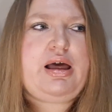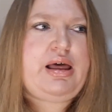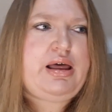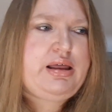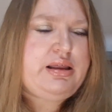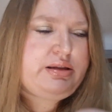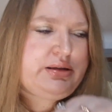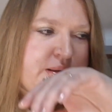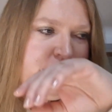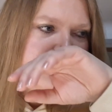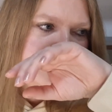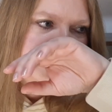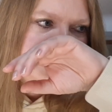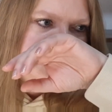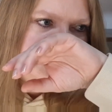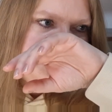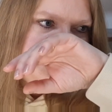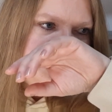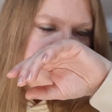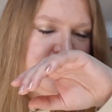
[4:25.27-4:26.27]
And
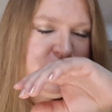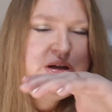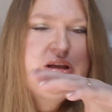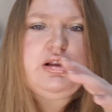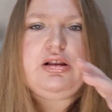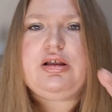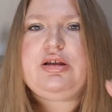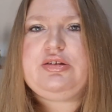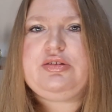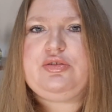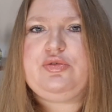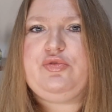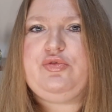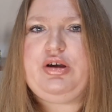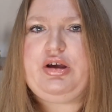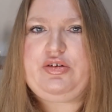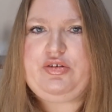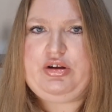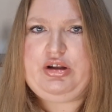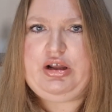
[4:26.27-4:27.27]
vanilla is
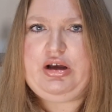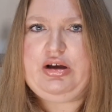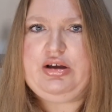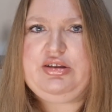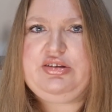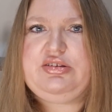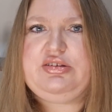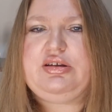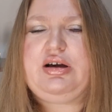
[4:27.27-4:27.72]
very nice.